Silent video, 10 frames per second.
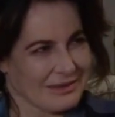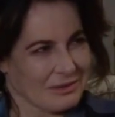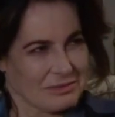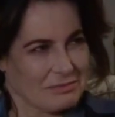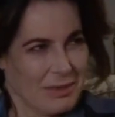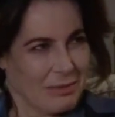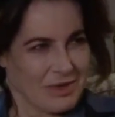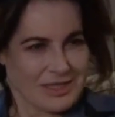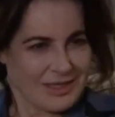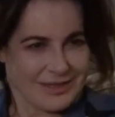
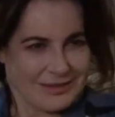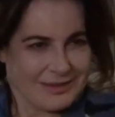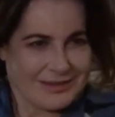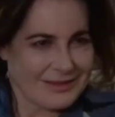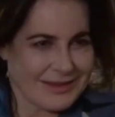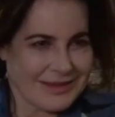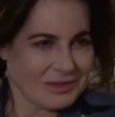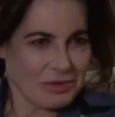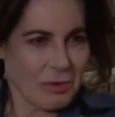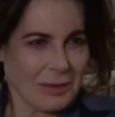Memories that you...
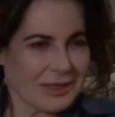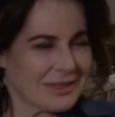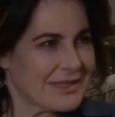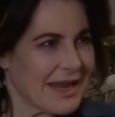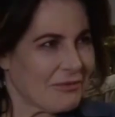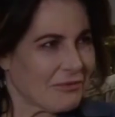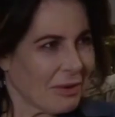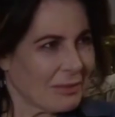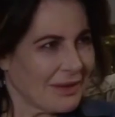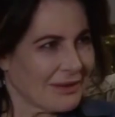no one can take
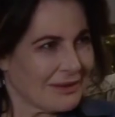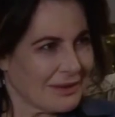from you.